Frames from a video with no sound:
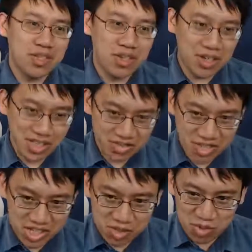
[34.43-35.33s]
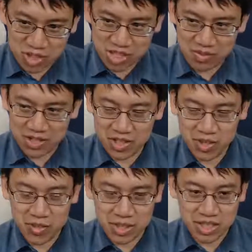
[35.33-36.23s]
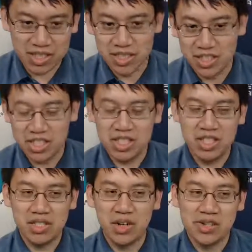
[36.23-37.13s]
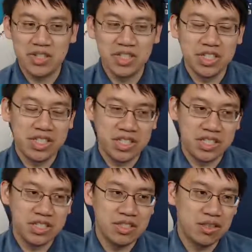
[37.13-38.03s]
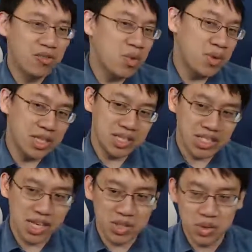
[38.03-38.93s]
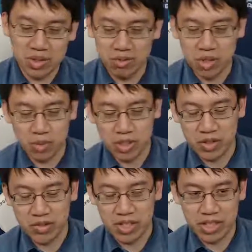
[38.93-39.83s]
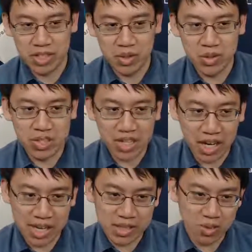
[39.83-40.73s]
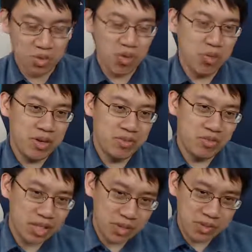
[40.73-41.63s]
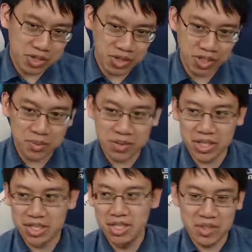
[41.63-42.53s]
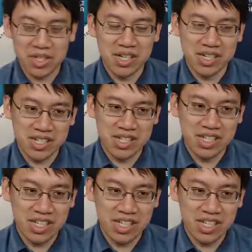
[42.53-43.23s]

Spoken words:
a card is flexible doesn't mean it'll be good. See cards such as the Forbidden Cycle and Whispers of the Old Gods, where Forbidden Flame was only played because